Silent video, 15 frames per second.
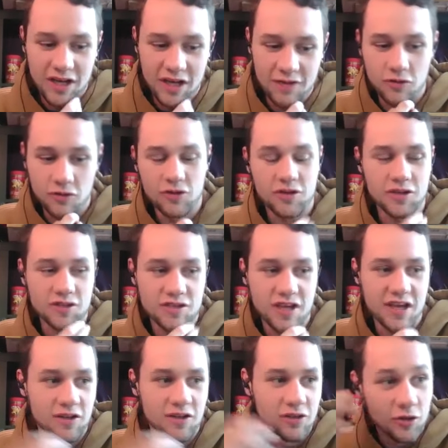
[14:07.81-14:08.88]
if you look at,
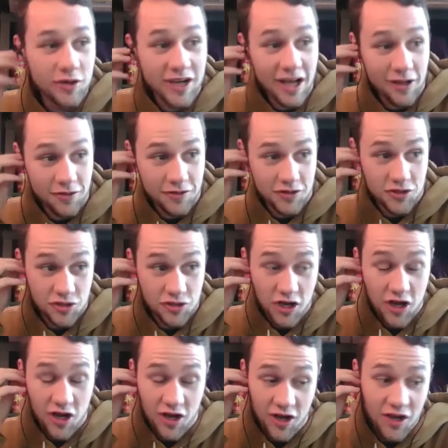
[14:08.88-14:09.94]
say, Louis
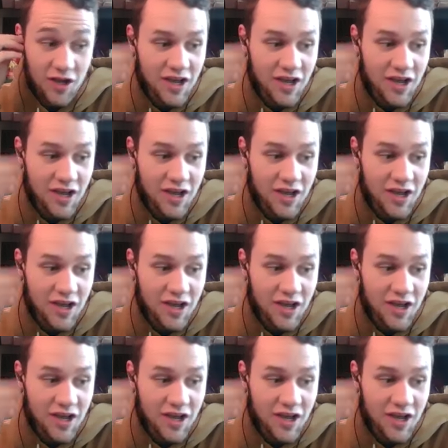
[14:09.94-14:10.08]
Althusser,